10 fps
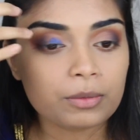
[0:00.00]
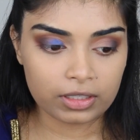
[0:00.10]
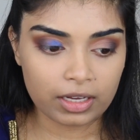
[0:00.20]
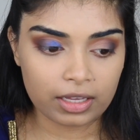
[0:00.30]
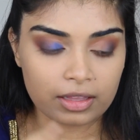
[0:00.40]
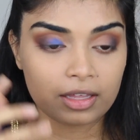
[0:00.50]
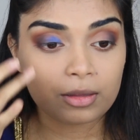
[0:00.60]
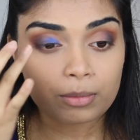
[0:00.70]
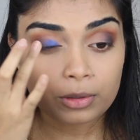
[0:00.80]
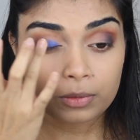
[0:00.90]
We're going to add the
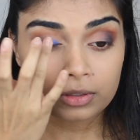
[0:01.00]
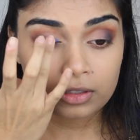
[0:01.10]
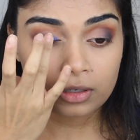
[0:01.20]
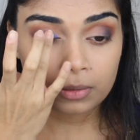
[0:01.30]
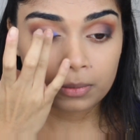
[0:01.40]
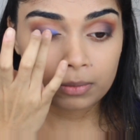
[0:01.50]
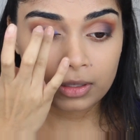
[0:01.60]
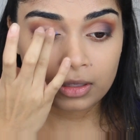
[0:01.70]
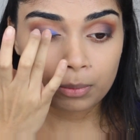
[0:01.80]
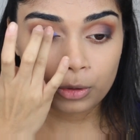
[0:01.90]
other blue on top,
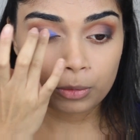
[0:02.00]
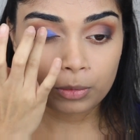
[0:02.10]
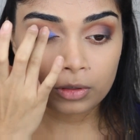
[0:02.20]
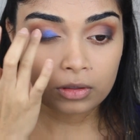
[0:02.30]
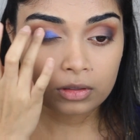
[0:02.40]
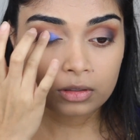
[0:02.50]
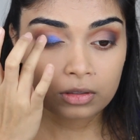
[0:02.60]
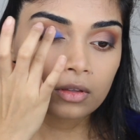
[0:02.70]
like that purple.